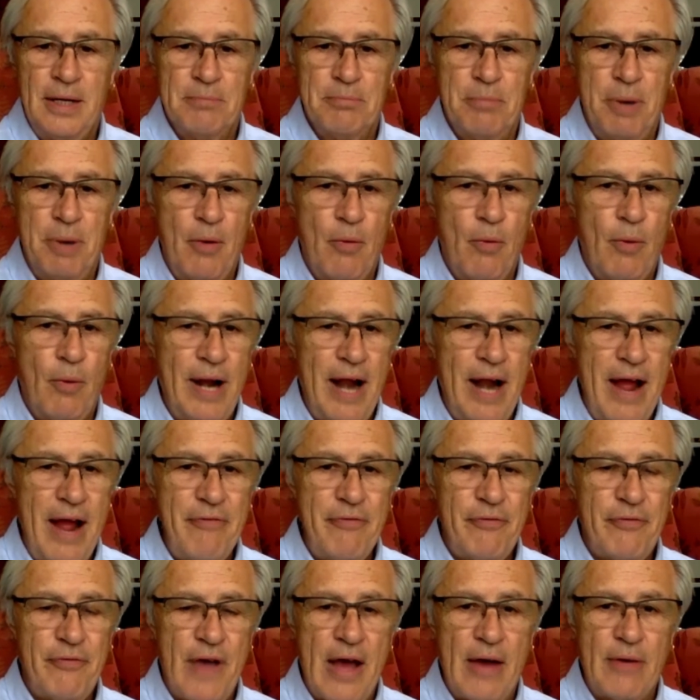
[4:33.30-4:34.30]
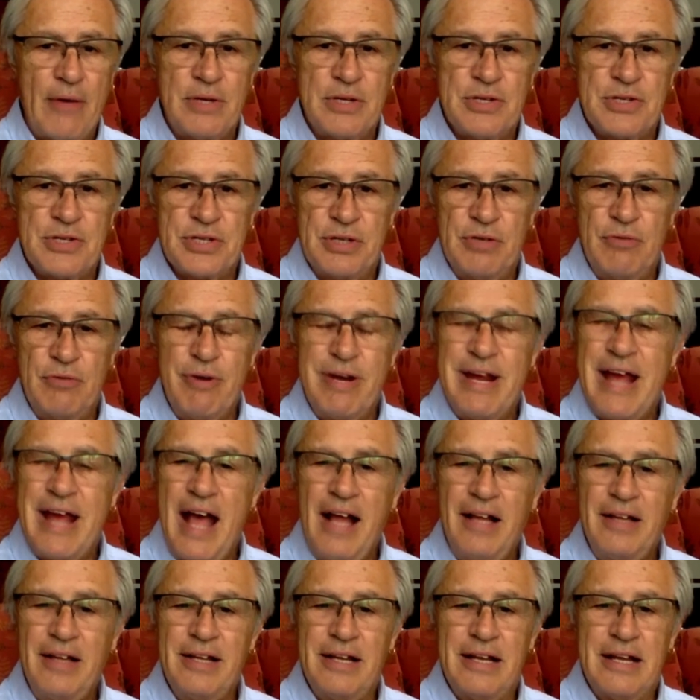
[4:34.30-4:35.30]
But what I've found is in
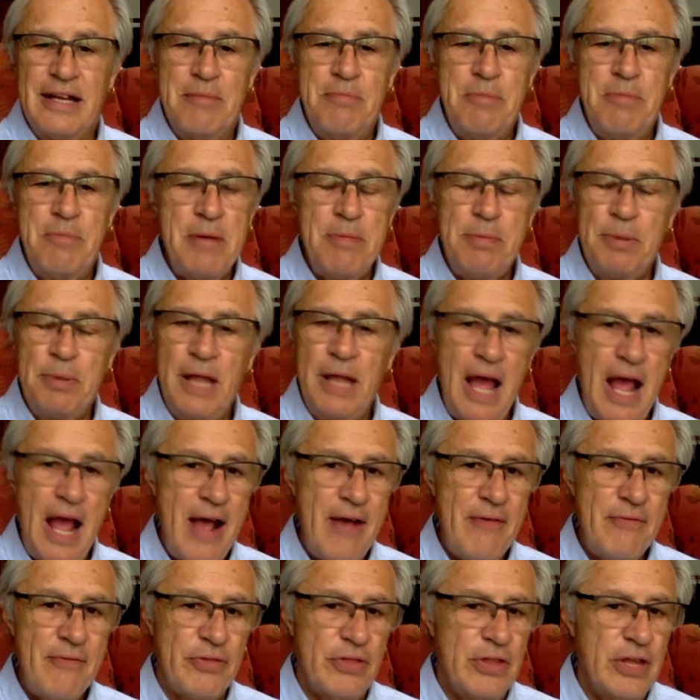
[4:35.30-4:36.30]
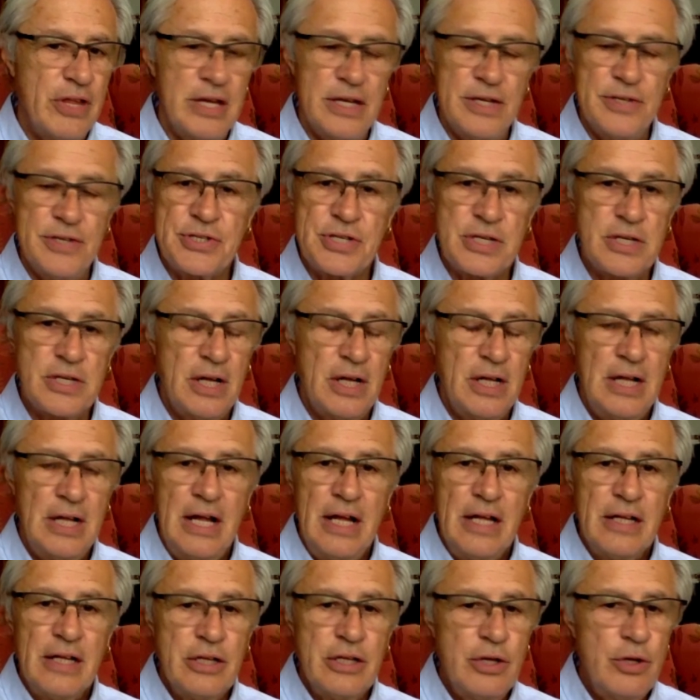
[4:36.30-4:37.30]
reality, people have these
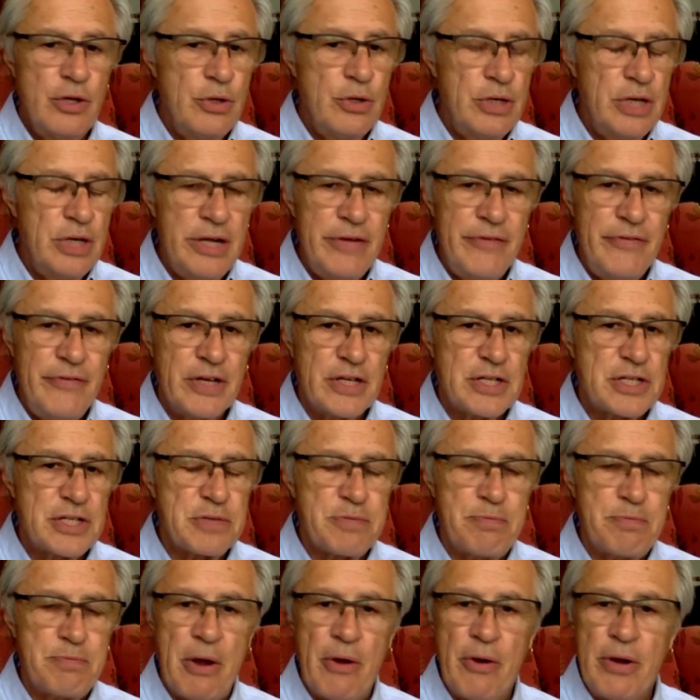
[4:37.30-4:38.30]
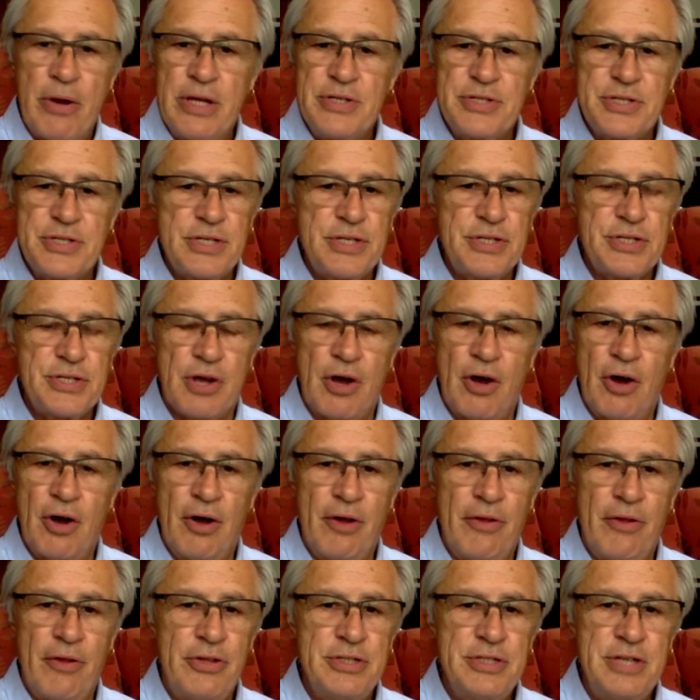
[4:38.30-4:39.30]
unitive experiences
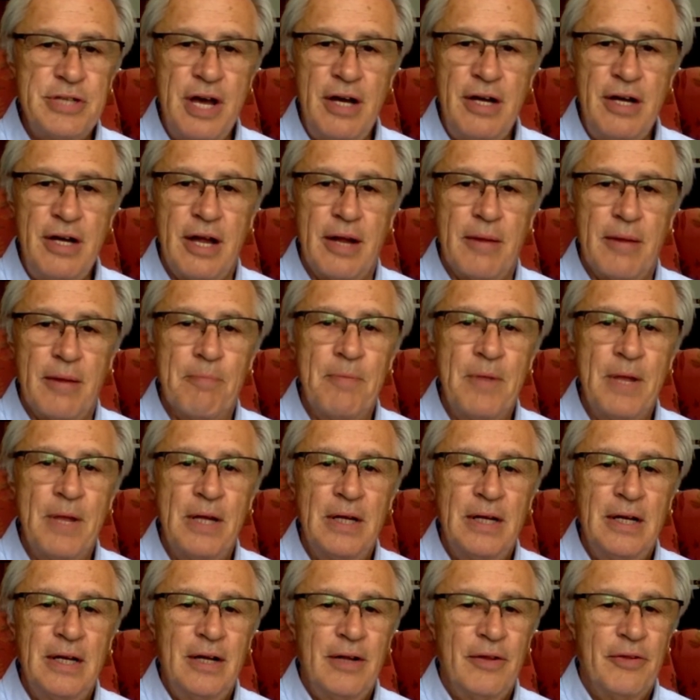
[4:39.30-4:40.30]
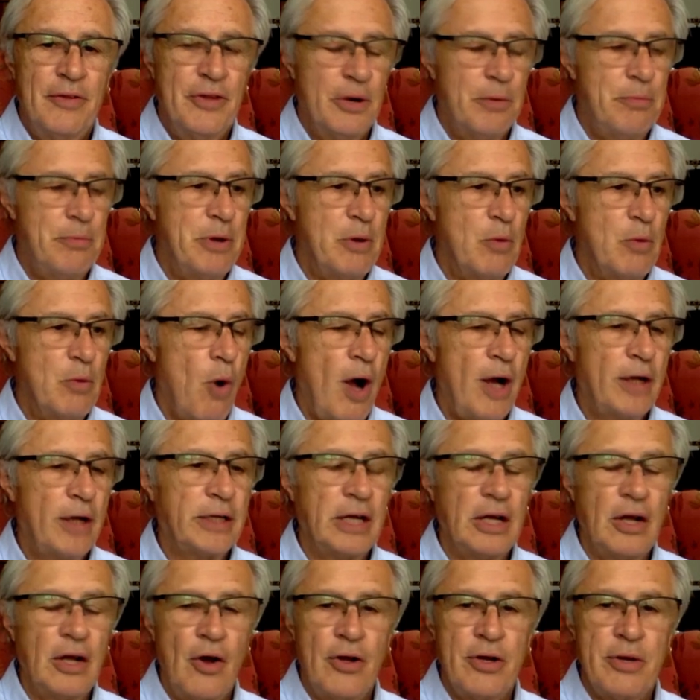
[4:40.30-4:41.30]
all the time. They'll be
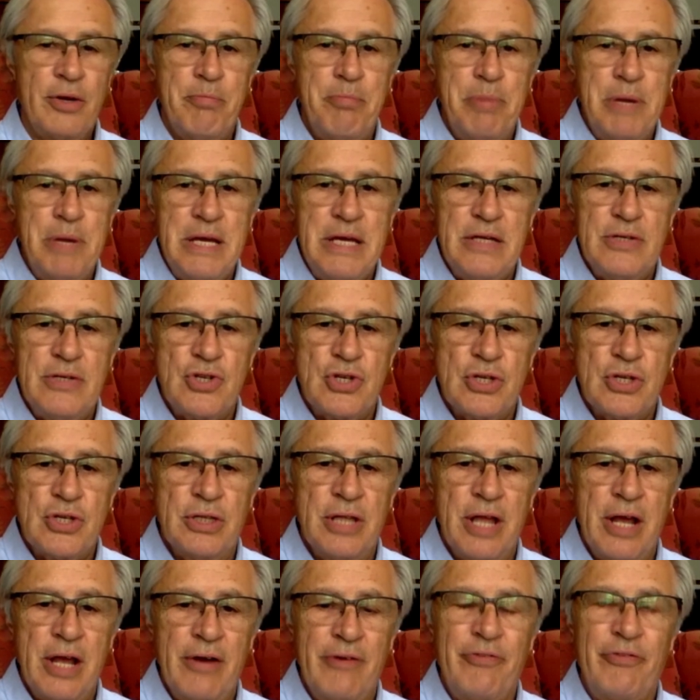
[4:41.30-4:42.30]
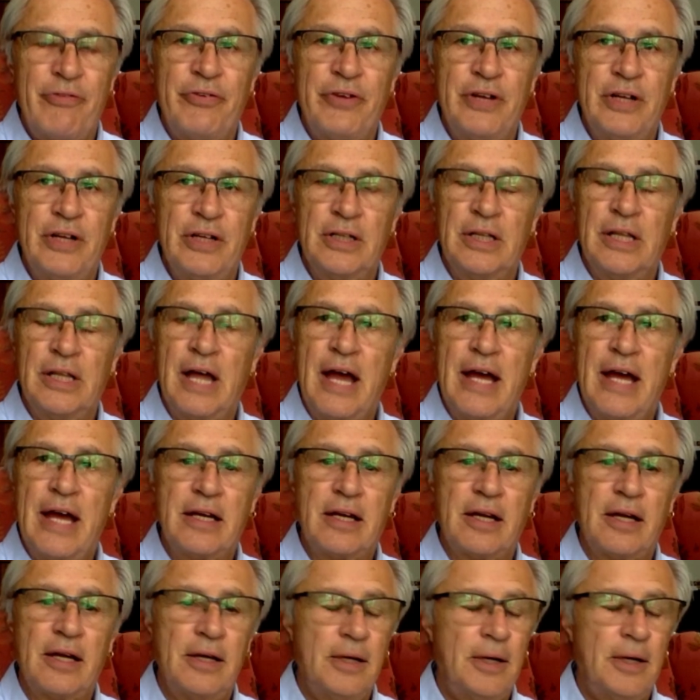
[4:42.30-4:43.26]
walking on a beach and they'll feel like,